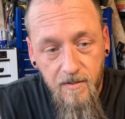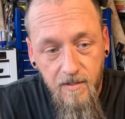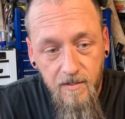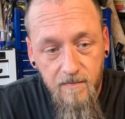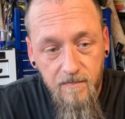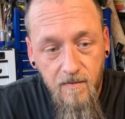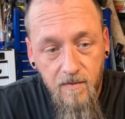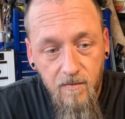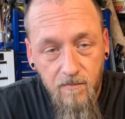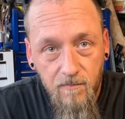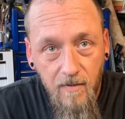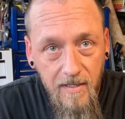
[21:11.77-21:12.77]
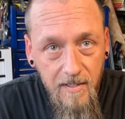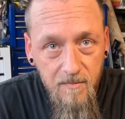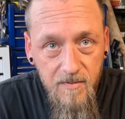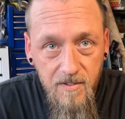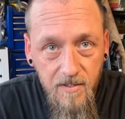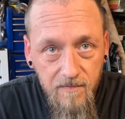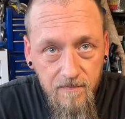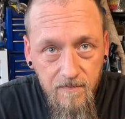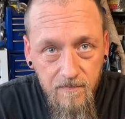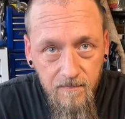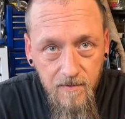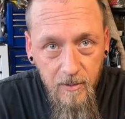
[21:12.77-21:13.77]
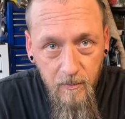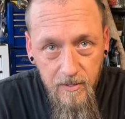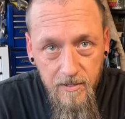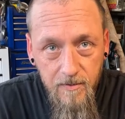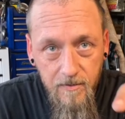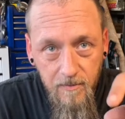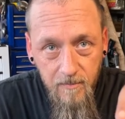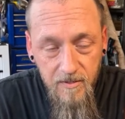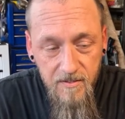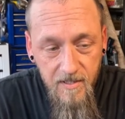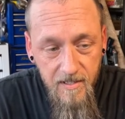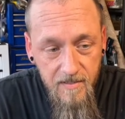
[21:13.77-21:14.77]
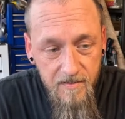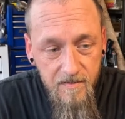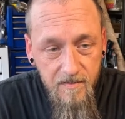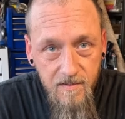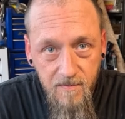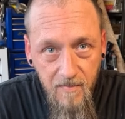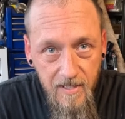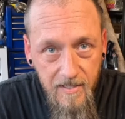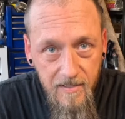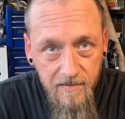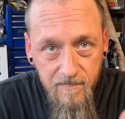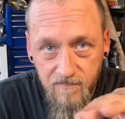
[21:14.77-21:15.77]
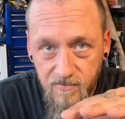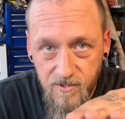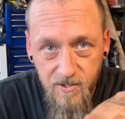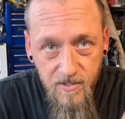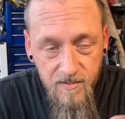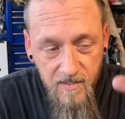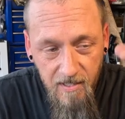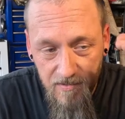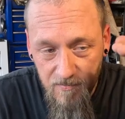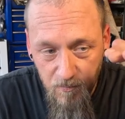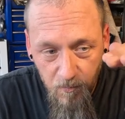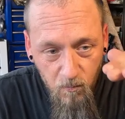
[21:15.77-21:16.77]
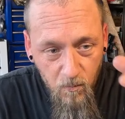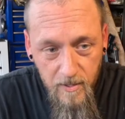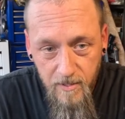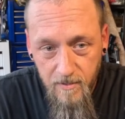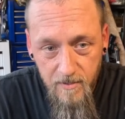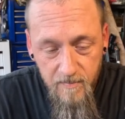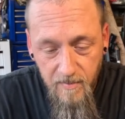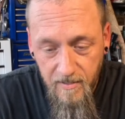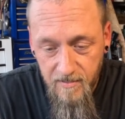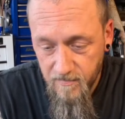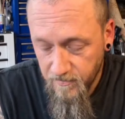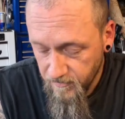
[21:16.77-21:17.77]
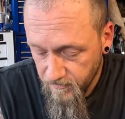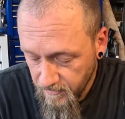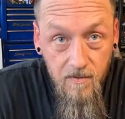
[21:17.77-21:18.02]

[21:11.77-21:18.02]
of random stuff that we do to the Mercedes to make it just as weird as possible.